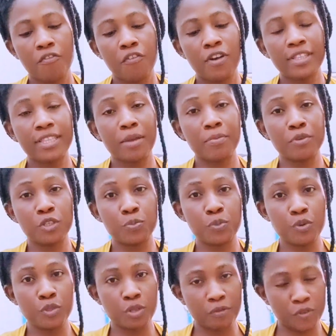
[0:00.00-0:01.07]
4
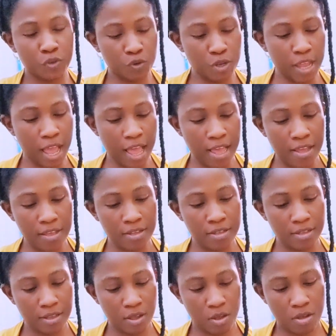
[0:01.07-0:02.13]
tablespoons of sugar.
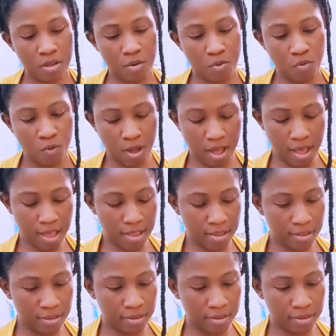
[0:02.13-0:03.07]
1,